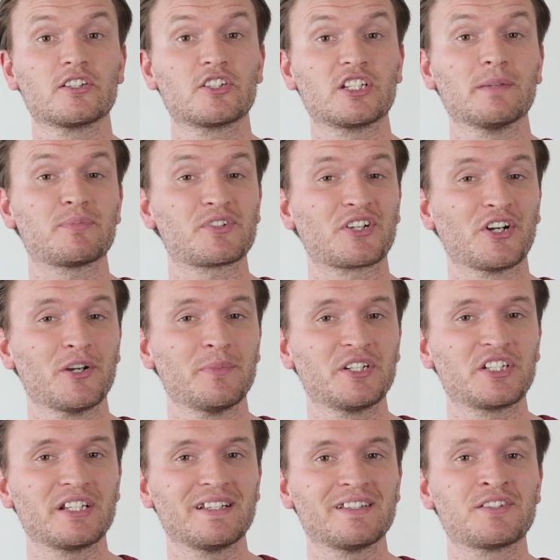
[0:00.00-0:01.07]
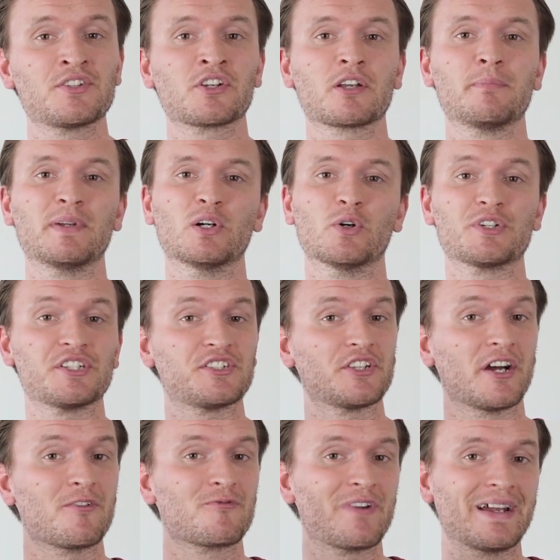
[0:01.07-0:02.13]
Chip to go machines can be ordered
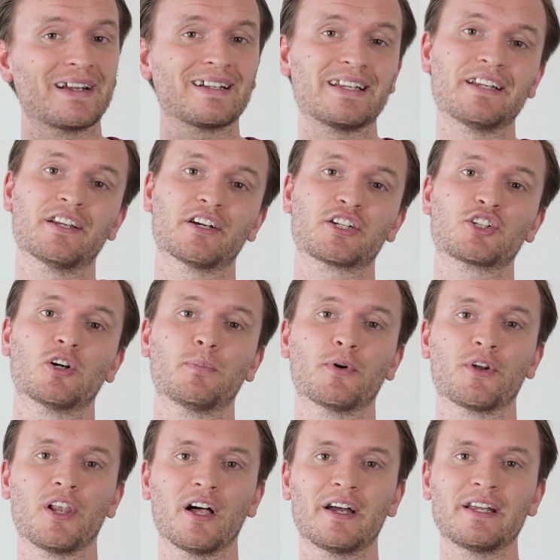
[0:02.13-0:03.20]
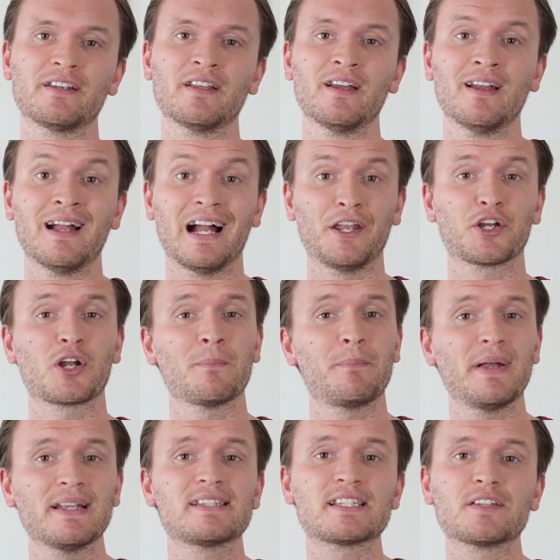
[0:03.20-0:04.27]
directly in our shop online and are
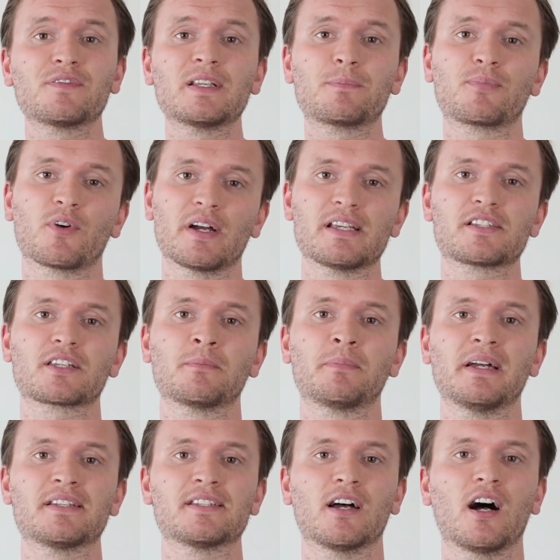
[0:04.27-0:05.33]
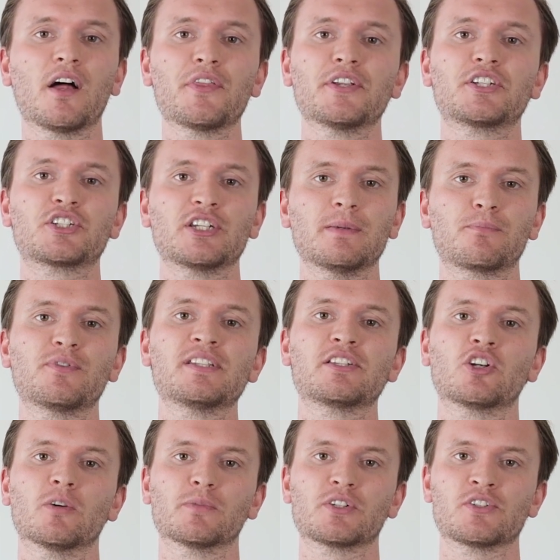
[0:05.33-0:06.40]
competitively priced compared to other chip
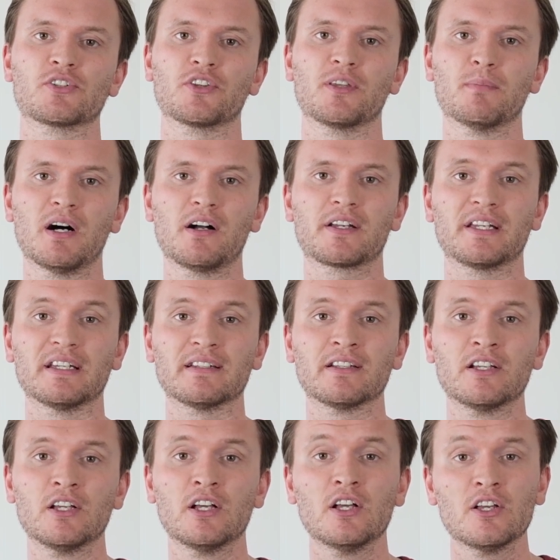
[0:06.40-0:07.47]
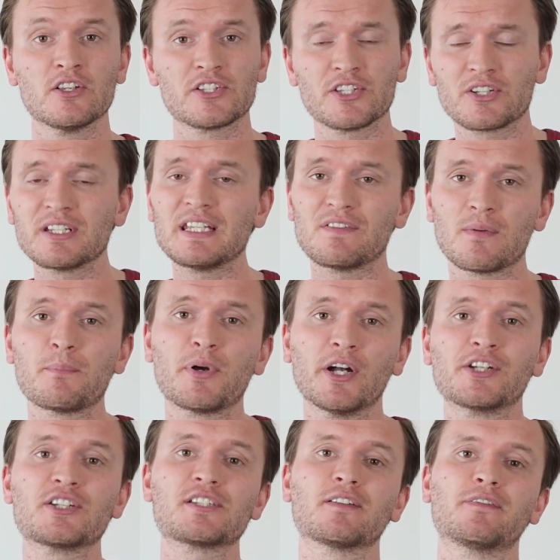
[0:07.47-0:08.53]
printing options on the market, so you could even
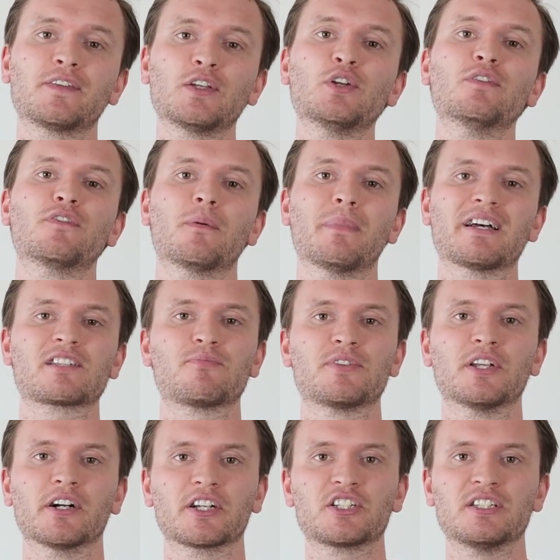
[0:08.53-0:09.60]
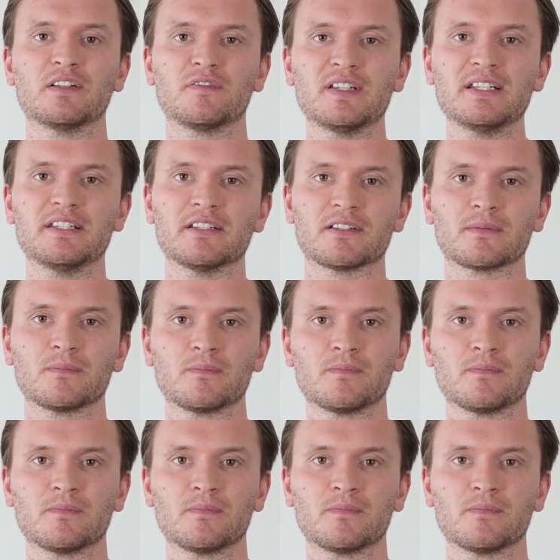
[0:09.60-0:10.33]
purchase a few for mass production if needed.